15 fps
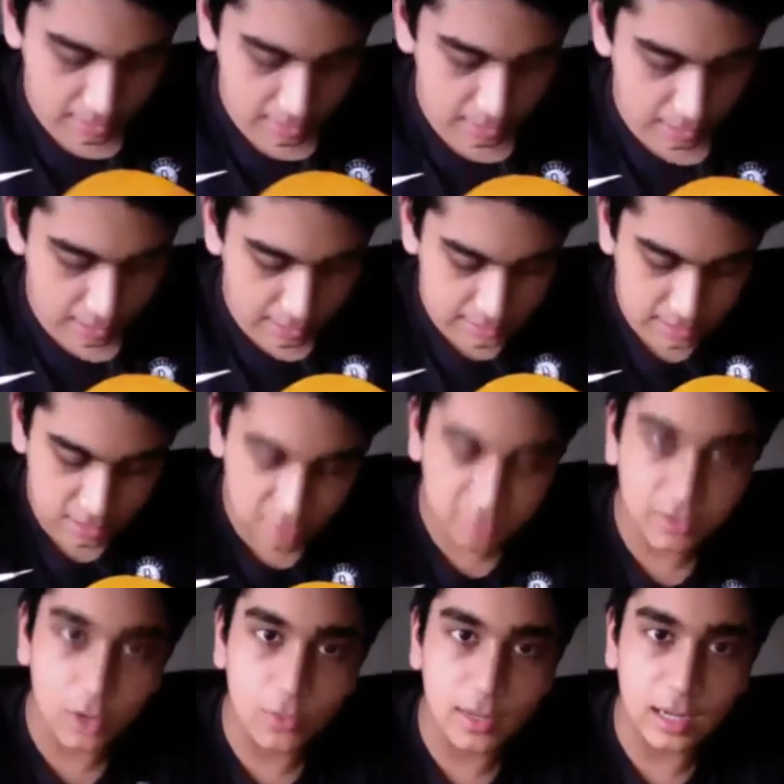Instead
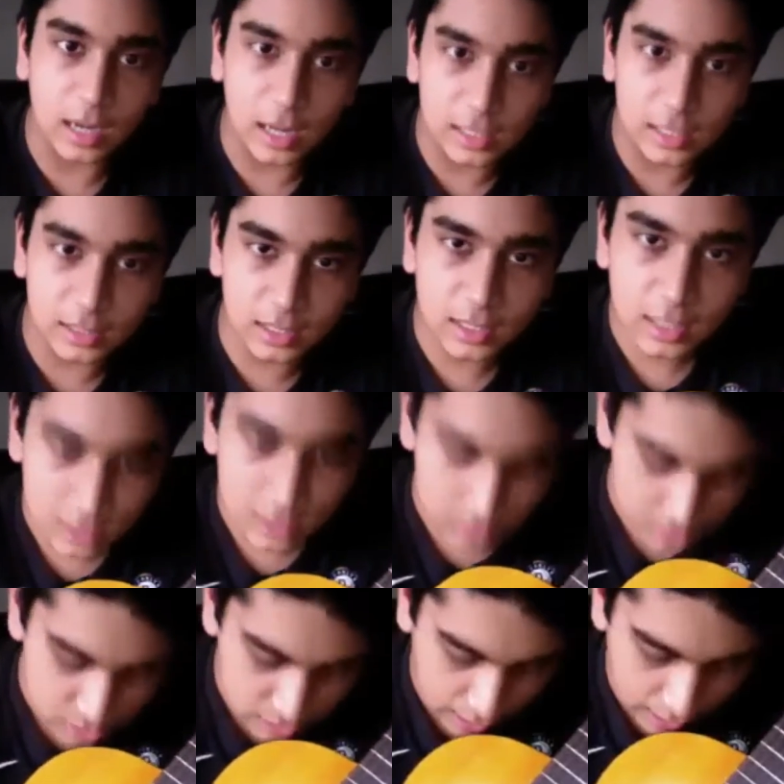of going under,
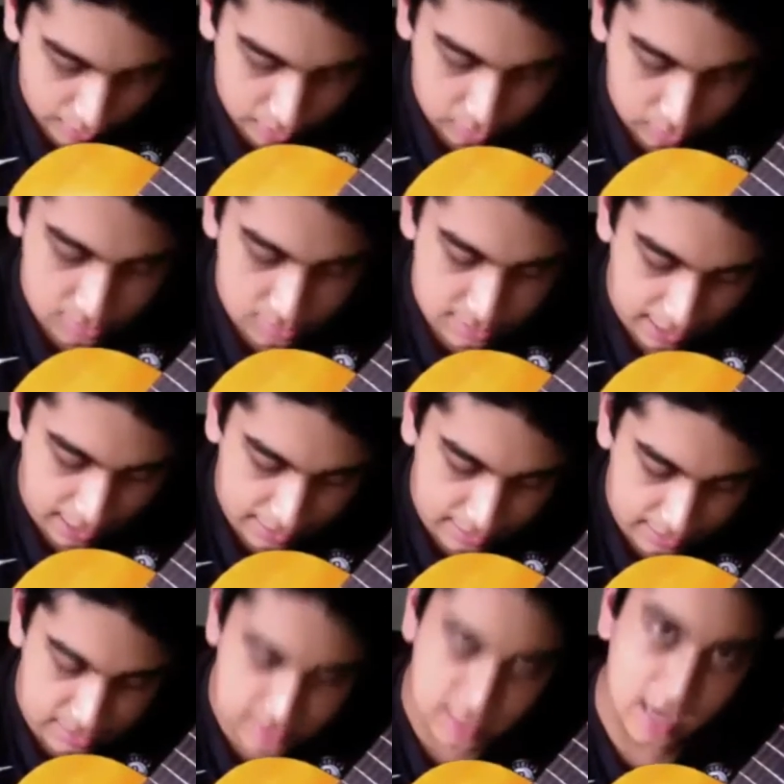try to go side
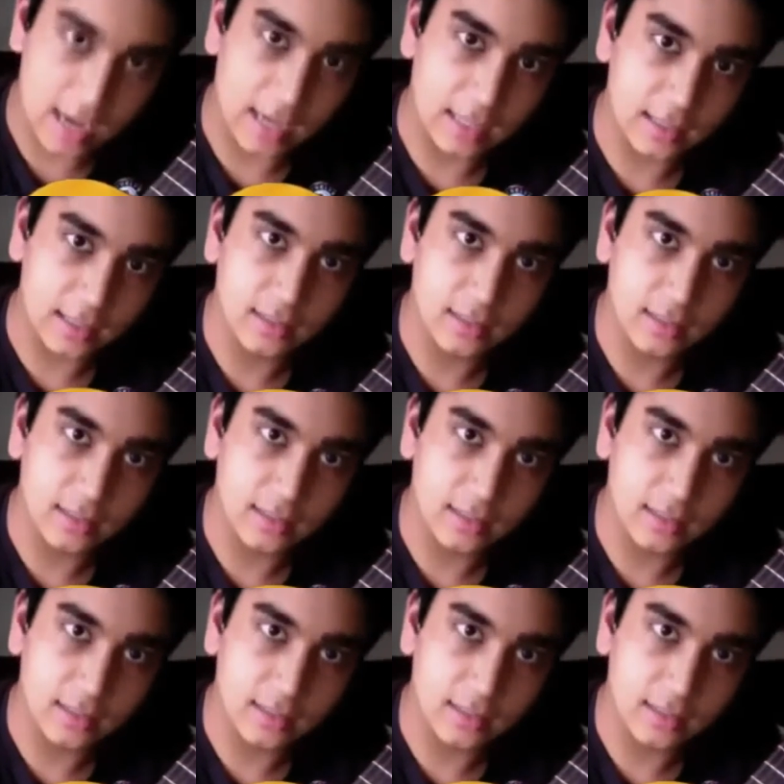to side